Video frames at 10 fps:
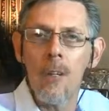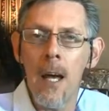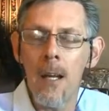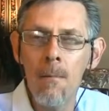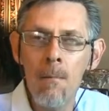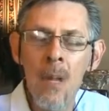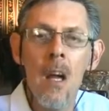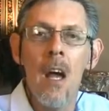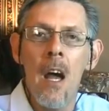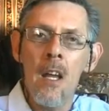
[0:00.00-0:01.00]
Adam,
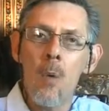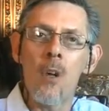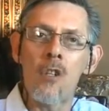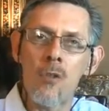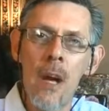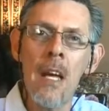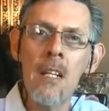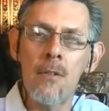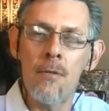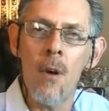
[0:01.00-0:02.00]
and he was
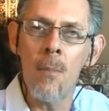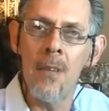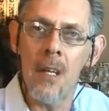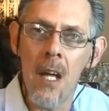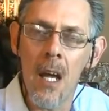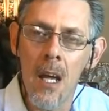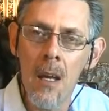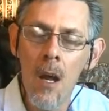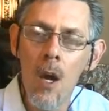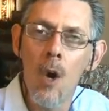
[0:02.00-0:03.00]
raised from the dead.